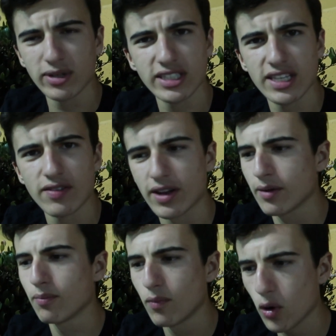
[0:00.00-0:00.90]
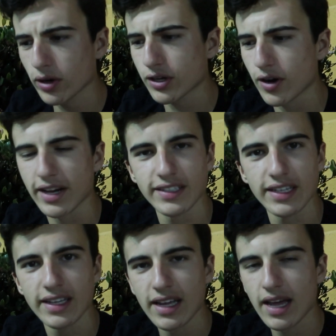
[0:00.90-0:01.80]
which is even more
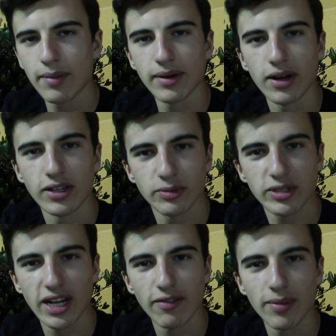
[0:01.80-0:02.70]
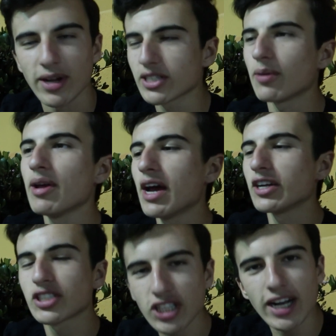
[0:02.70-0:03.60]
crazy. I mean, 100% IV Magikarp,
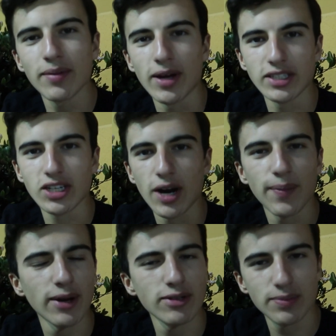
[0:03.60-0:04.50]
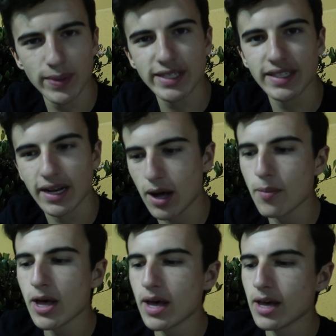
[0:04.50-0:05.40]
a shiny Magikarp. I always mix that
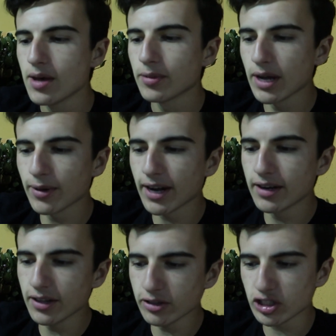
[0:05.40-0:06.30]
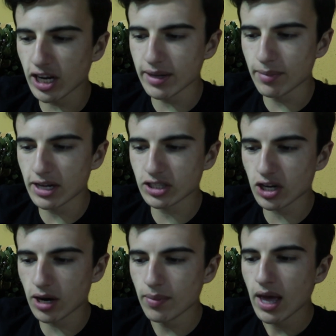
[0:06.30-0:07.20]
up. But yeah, we got another shiny
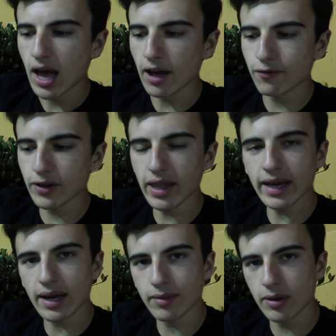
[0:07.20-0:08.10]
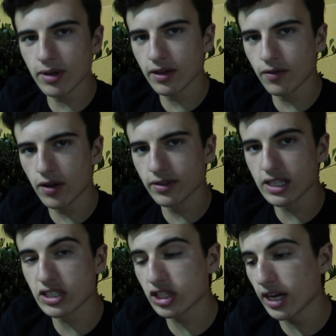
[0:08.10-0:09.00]
Magikarp. I feel like I'm gonna be evolving
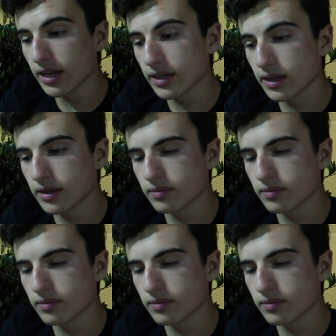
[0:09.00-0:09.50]
this shiny,